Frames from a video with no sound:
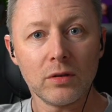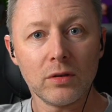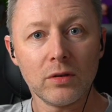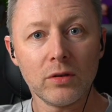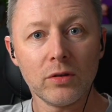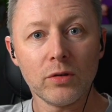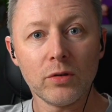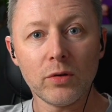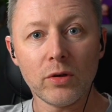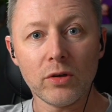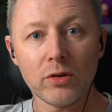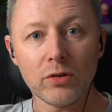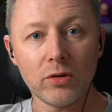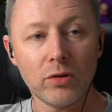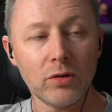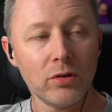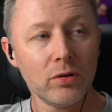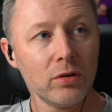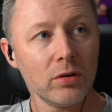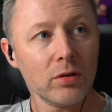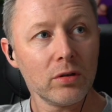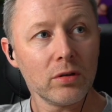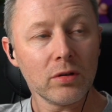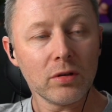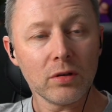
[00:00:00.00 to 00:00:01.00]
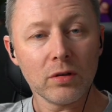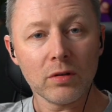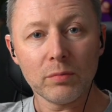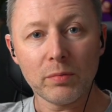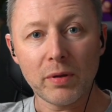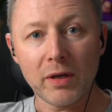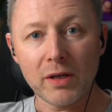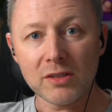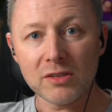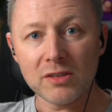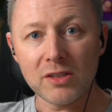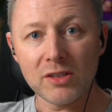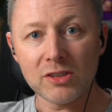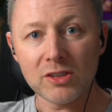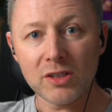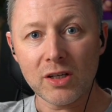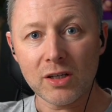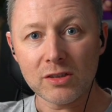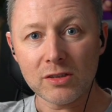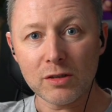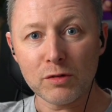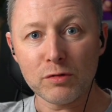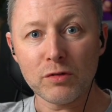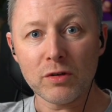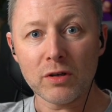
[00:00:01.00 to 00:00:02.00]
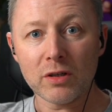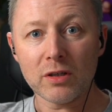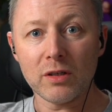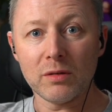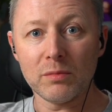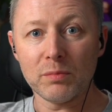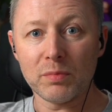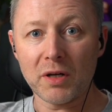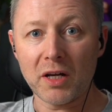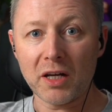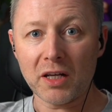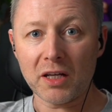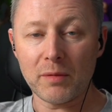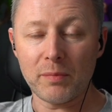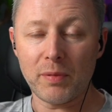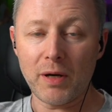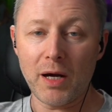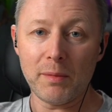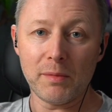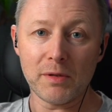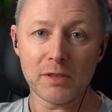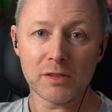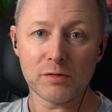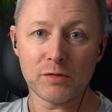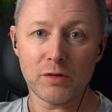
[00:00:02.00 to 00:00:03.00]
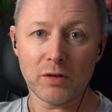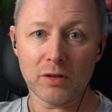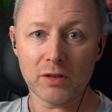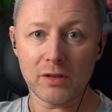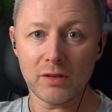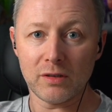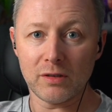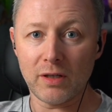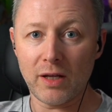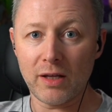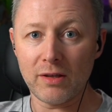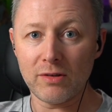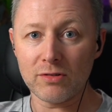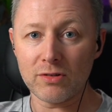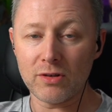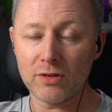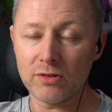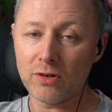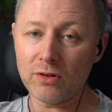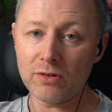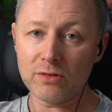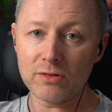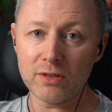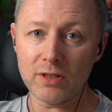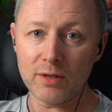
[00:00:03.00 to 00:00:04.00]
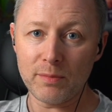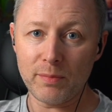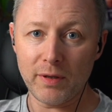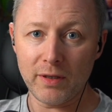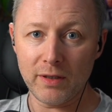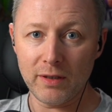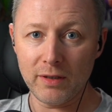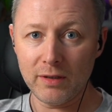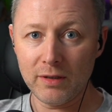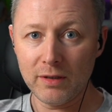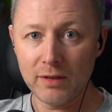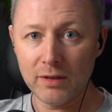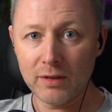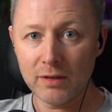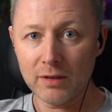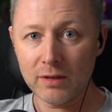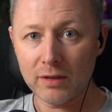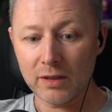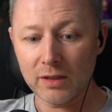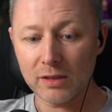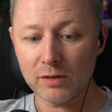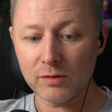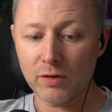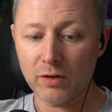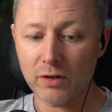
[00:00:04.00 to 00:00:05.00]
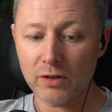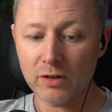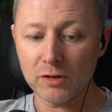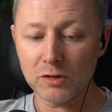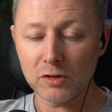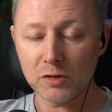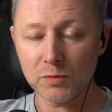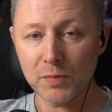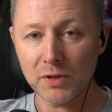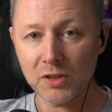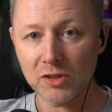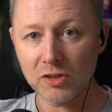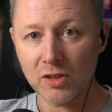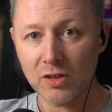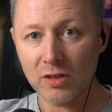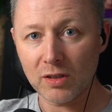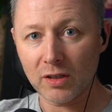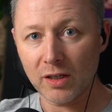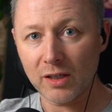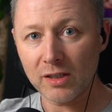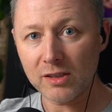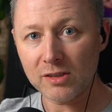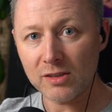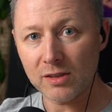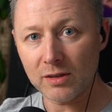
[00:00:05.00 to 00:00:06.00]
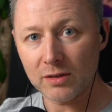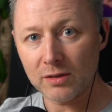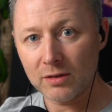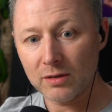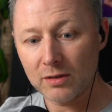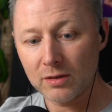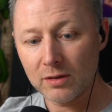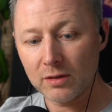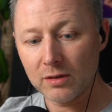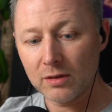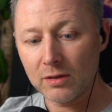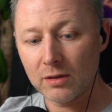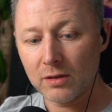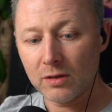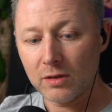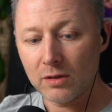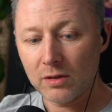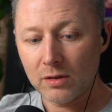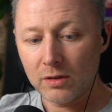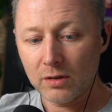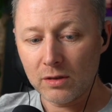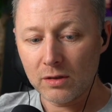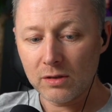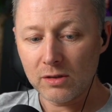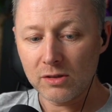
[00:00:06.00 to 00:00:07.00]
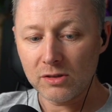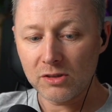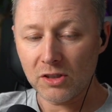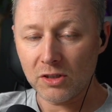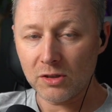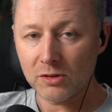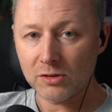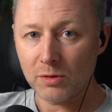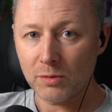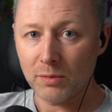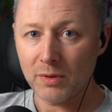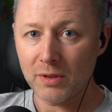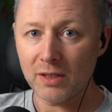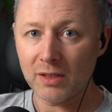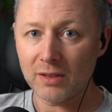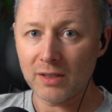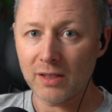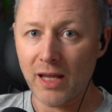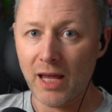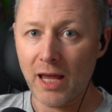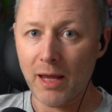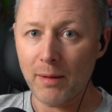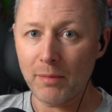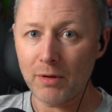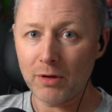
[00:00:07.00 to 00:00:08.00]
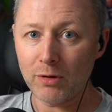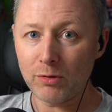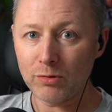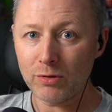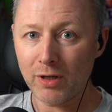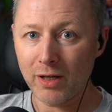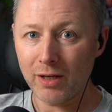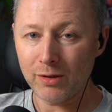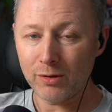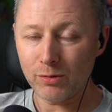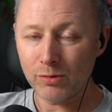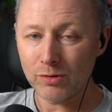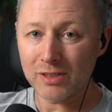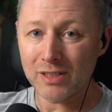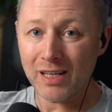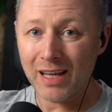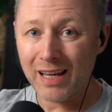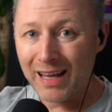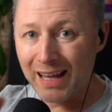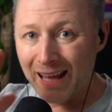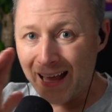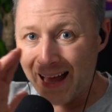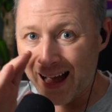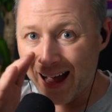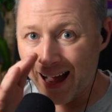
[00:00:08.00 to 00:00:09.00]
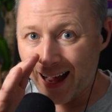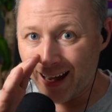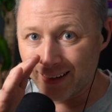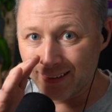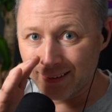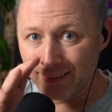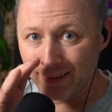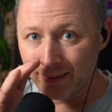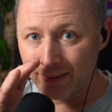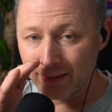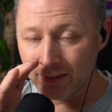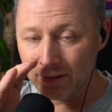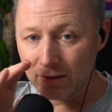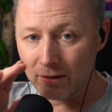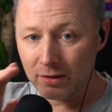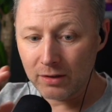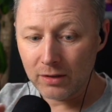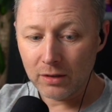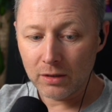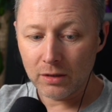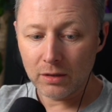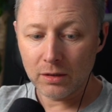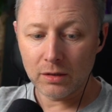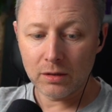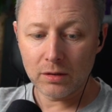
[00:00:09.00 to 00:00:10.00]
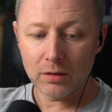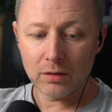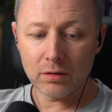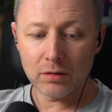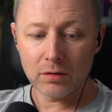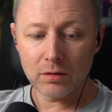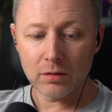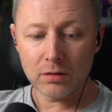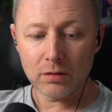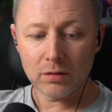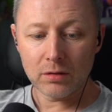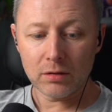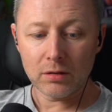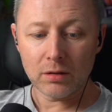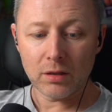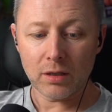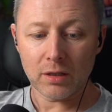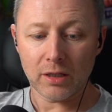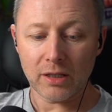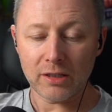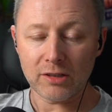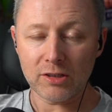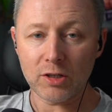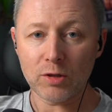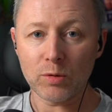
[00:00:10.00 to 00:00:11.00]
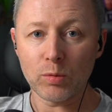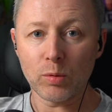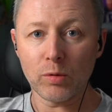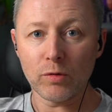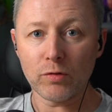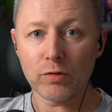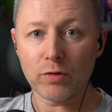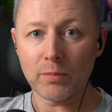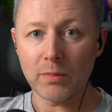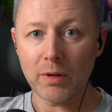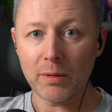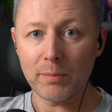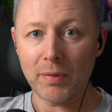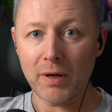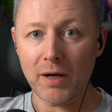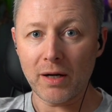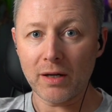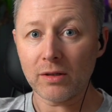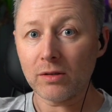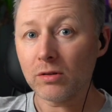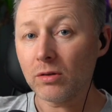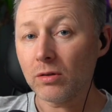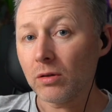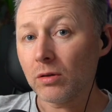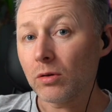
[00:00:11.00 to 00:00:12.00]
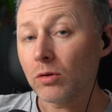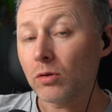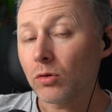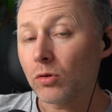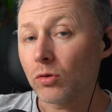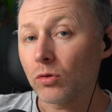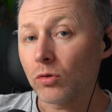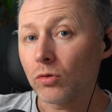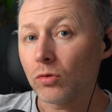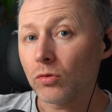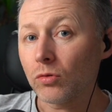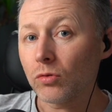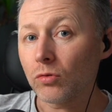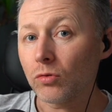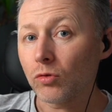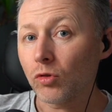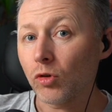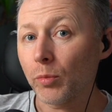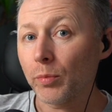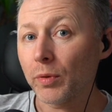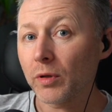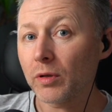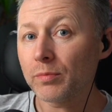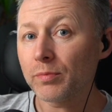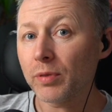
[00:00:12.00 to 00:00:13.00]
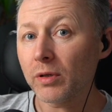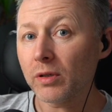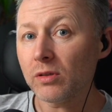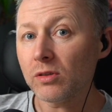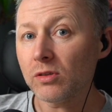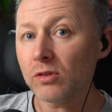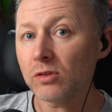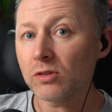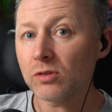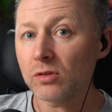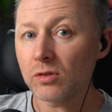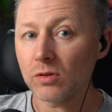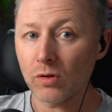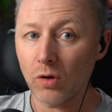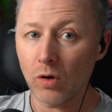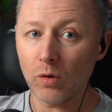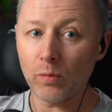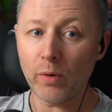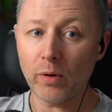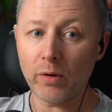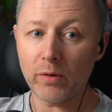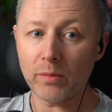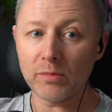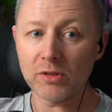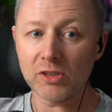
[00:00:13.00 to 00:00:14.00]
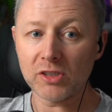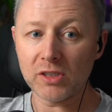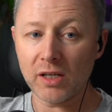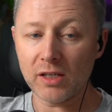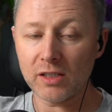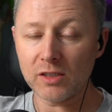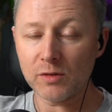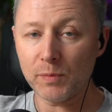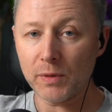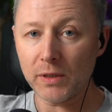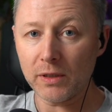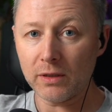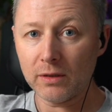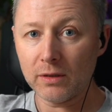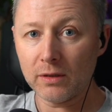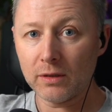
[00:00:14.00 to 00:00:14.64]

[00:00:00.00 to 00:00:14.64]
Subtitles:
Who are you? Person in charge of fucking Barack Obama's fucking introductory bit of his fucking speech in Glasgow. Seeing as I'm here in the Emerald Isles, Ireland. I'd like to quote from the bard who, Robert Burns, no, William Shakespeare.